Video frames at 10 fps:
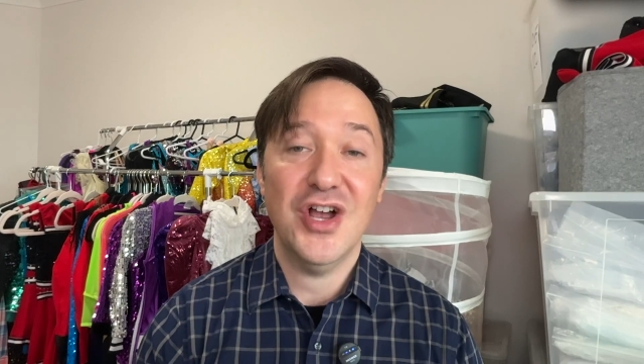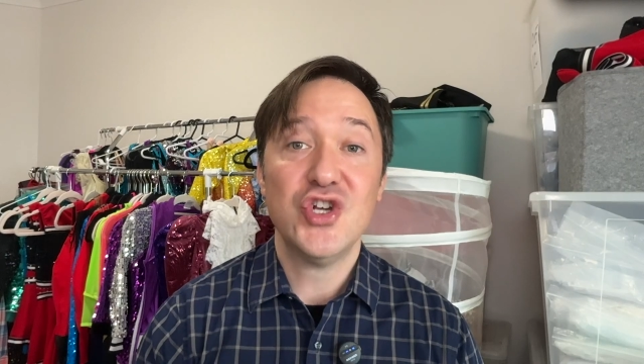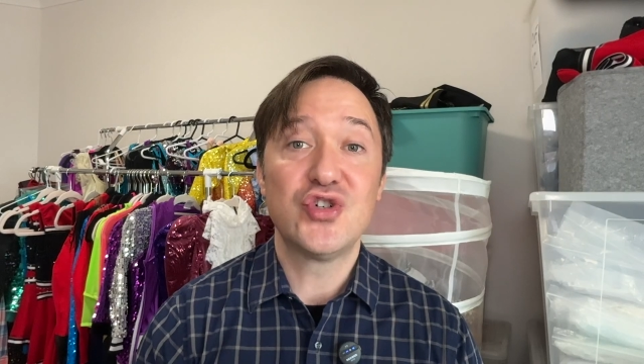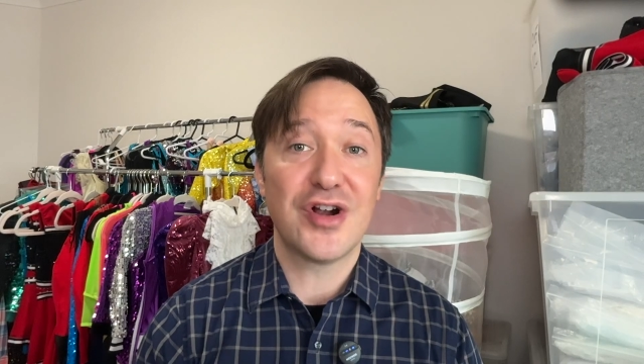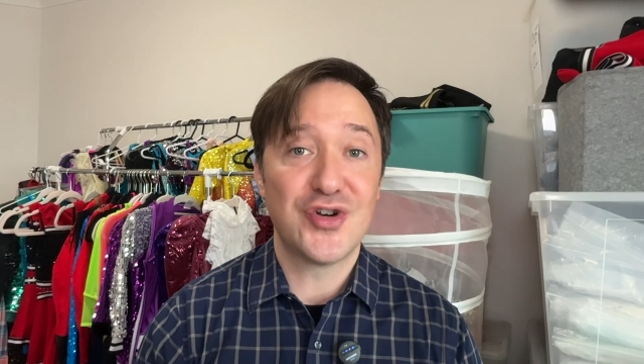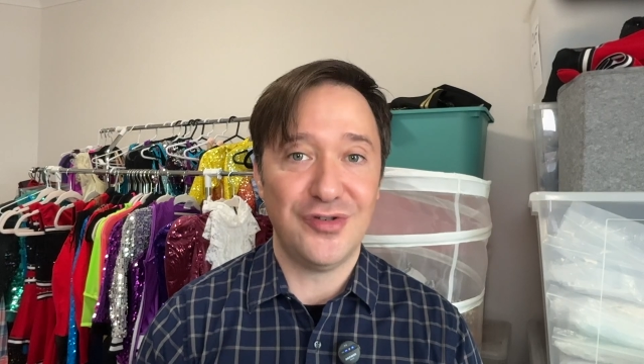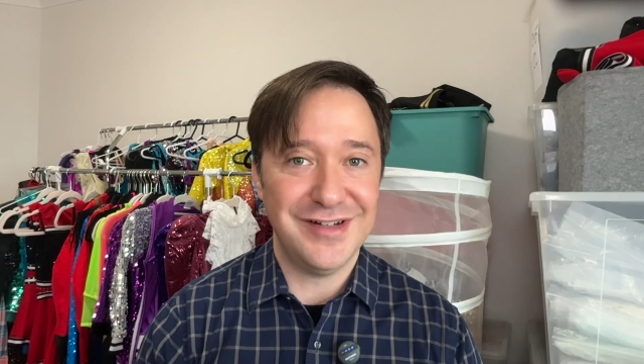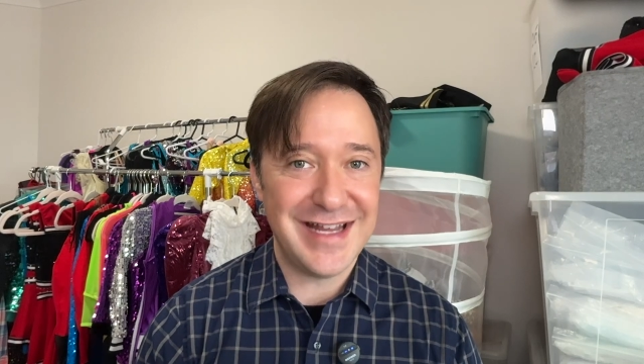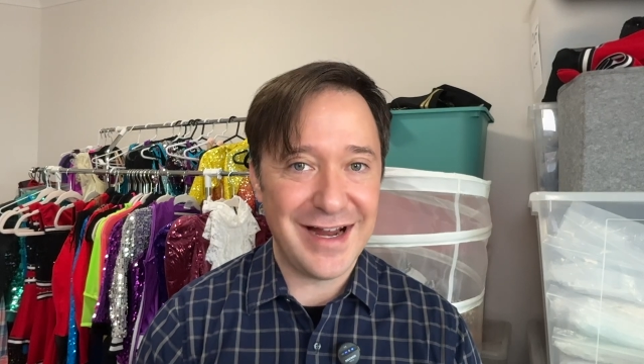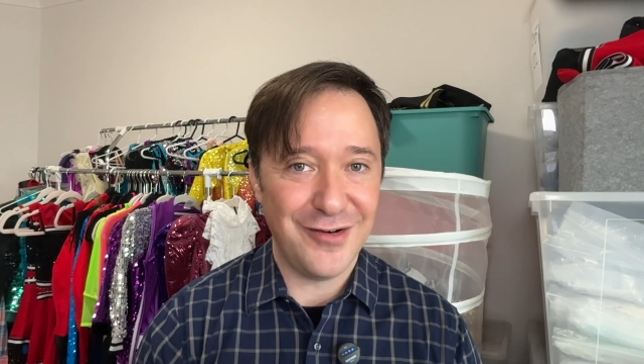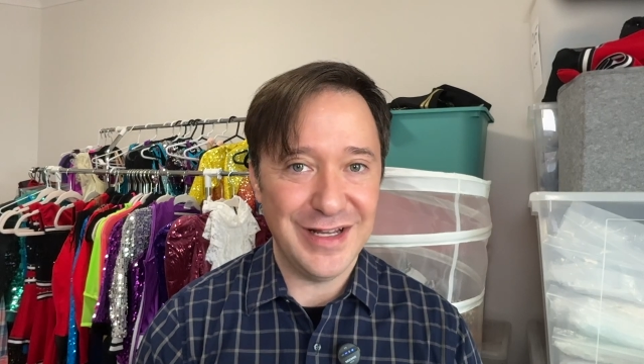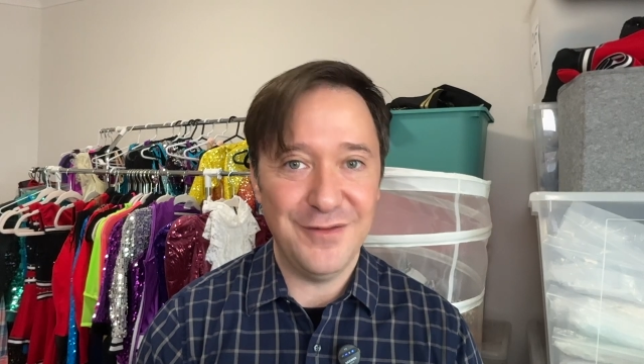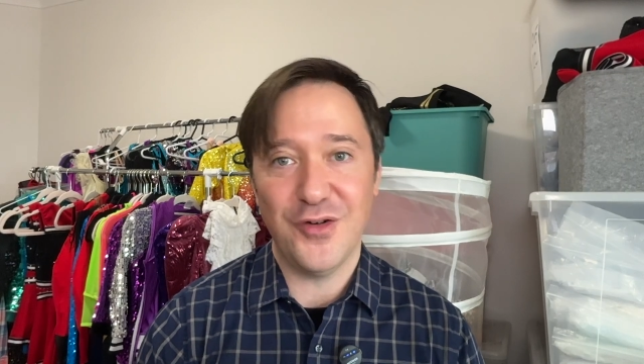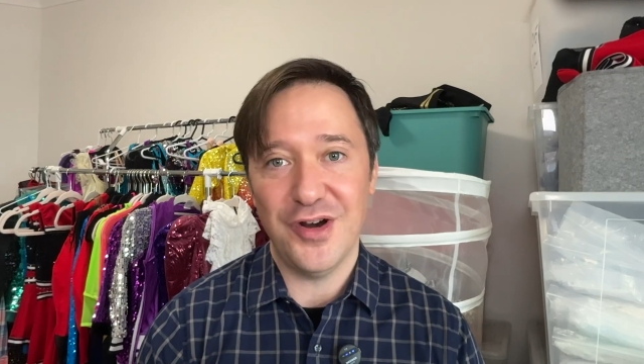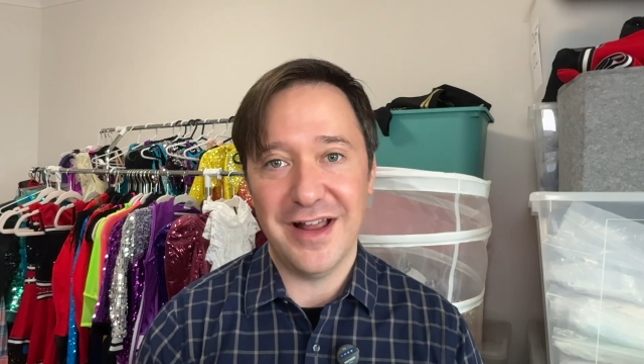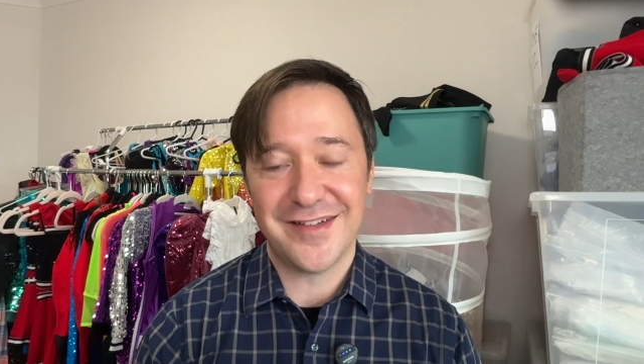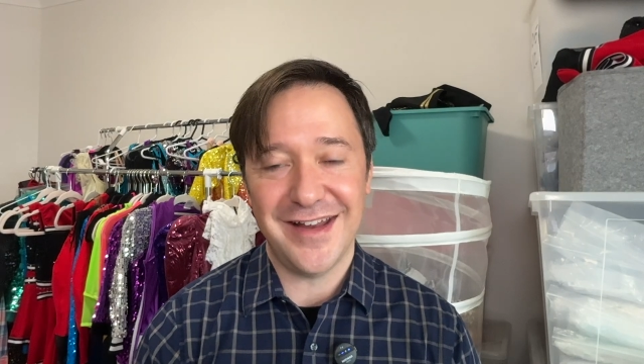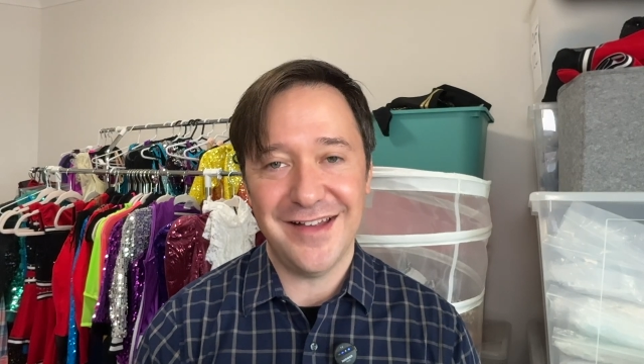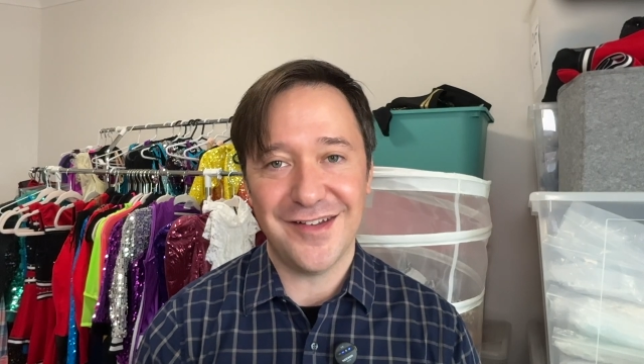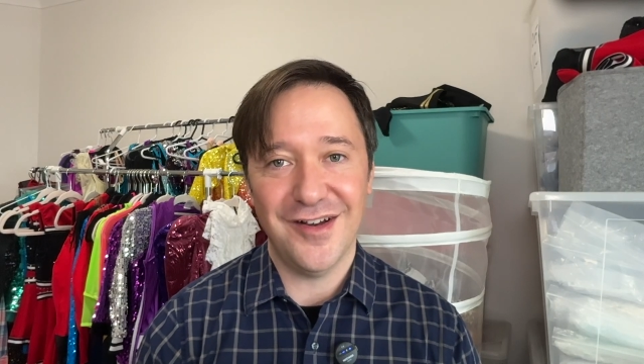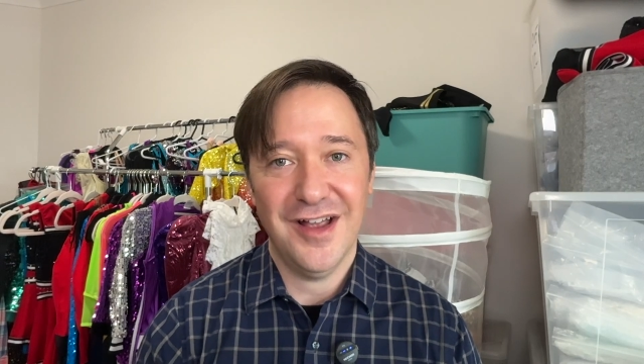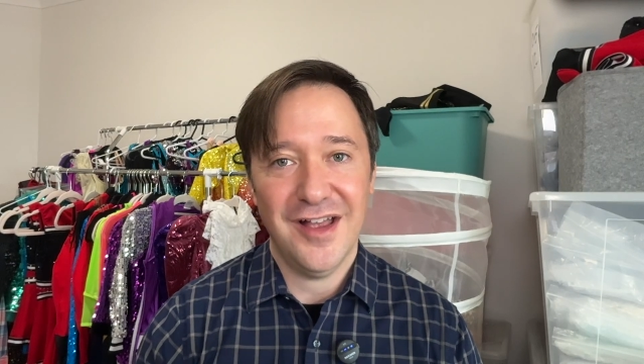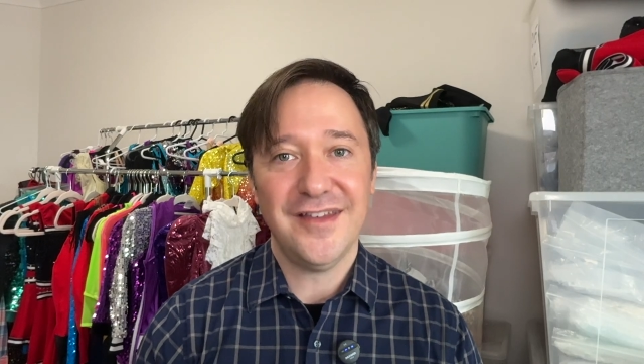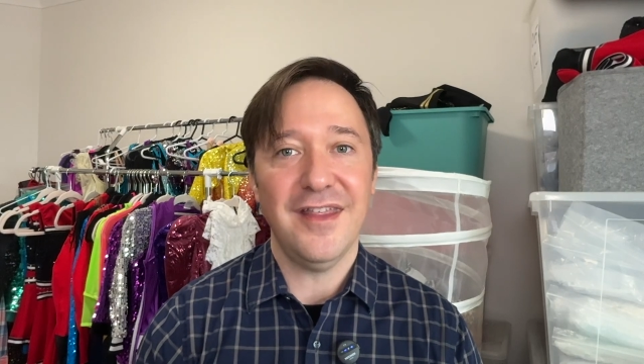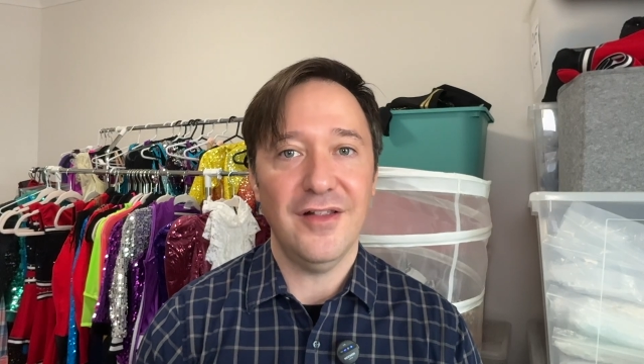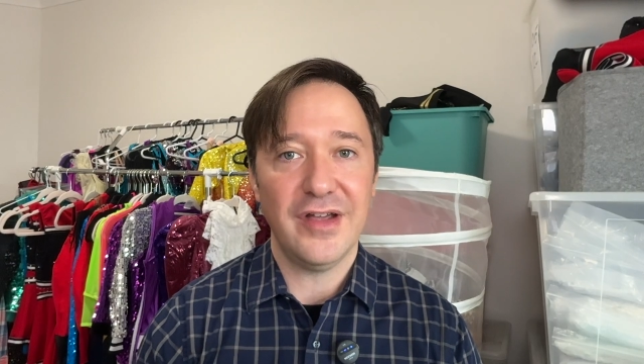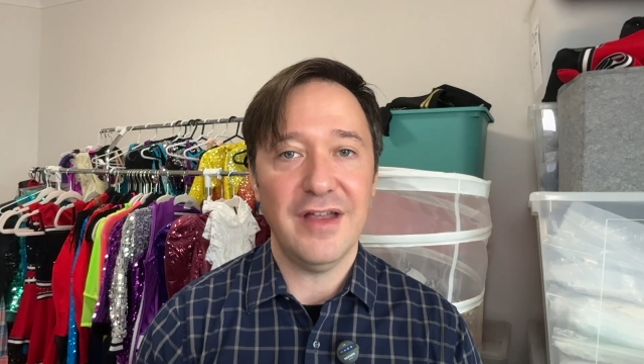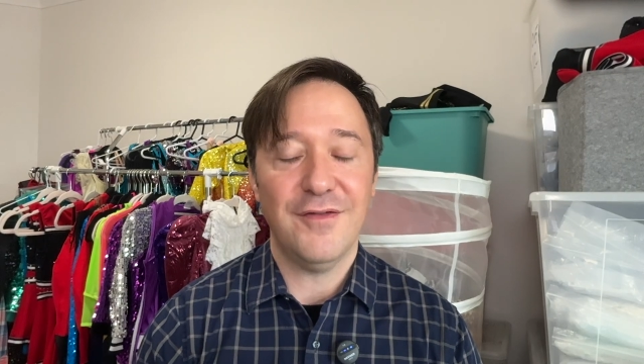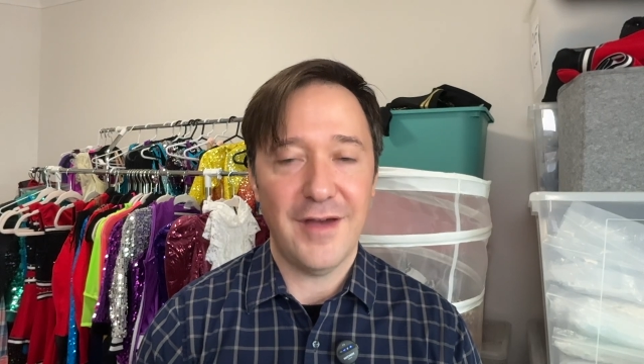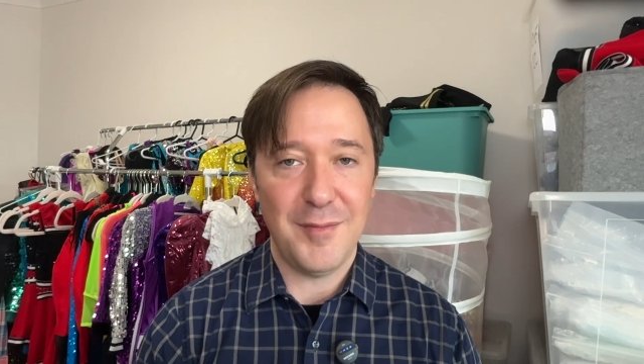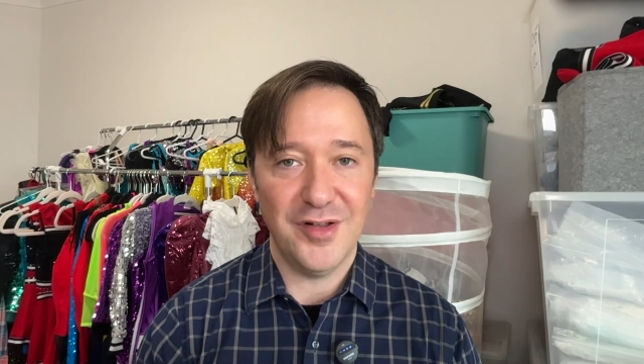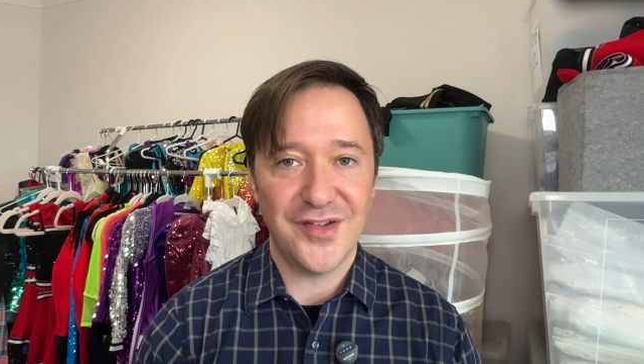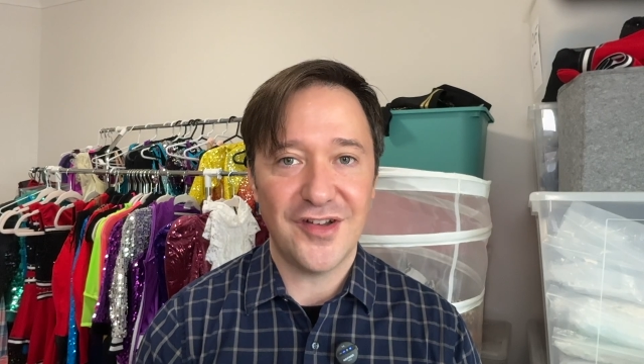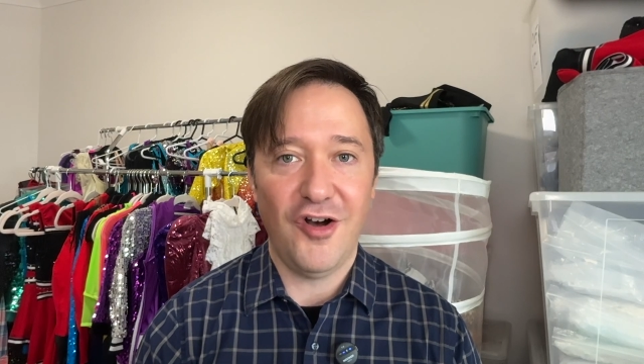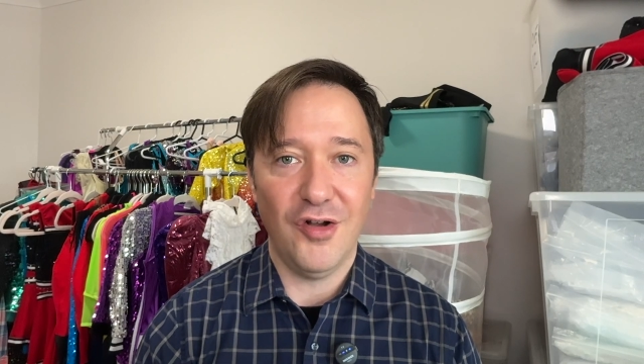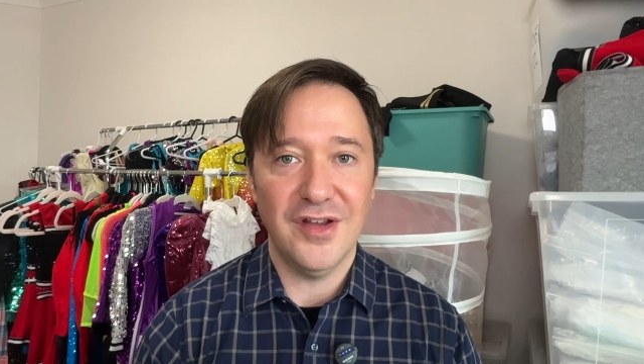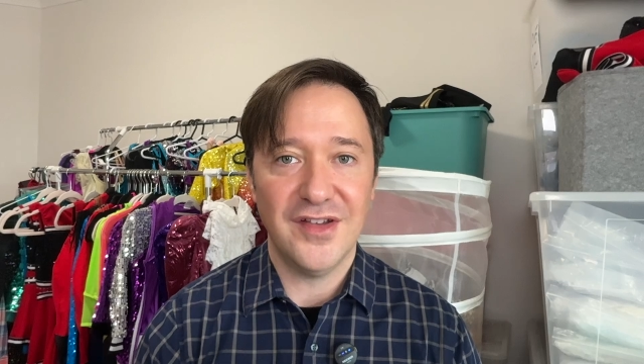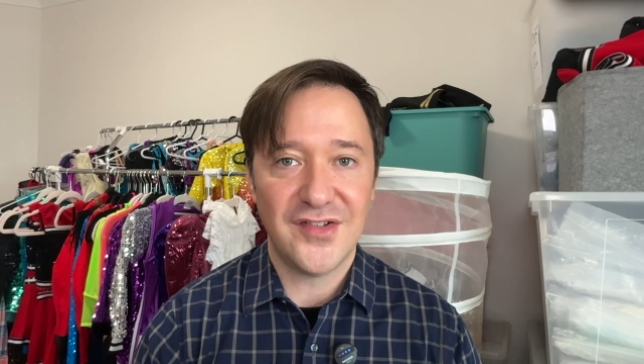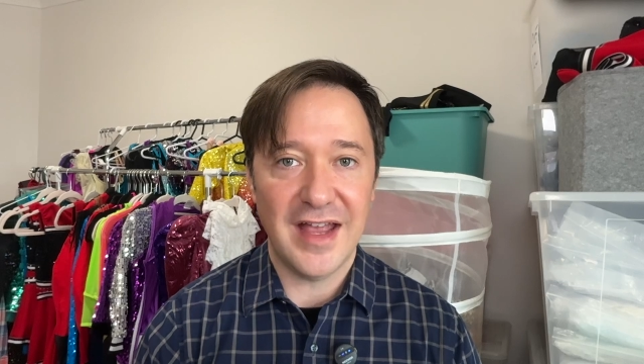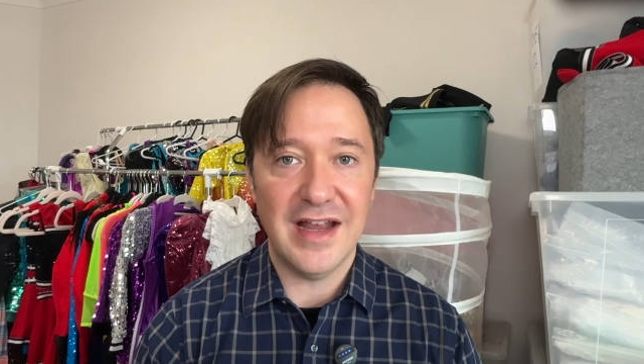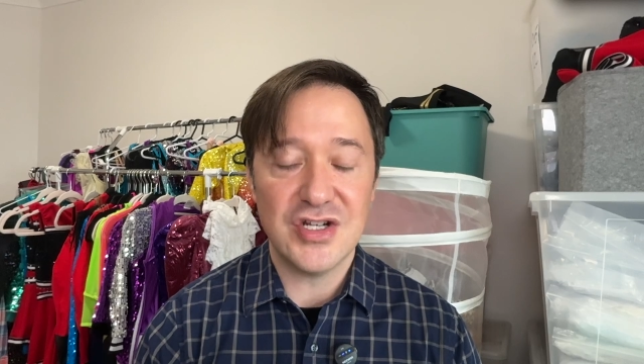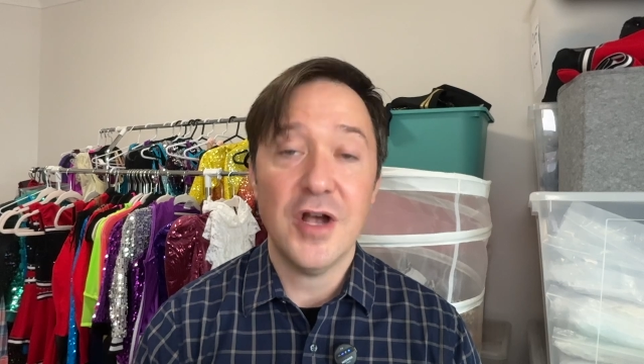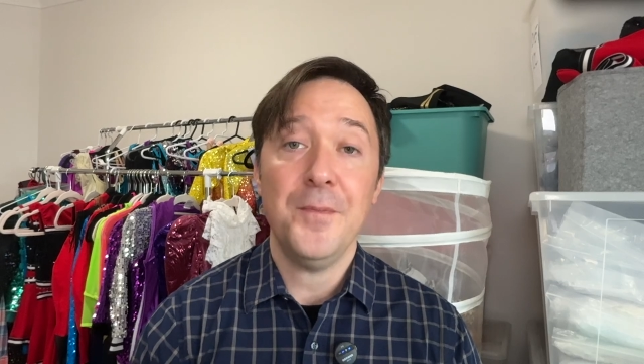structural integrity for your next dancer so they're looking fabulous on stage.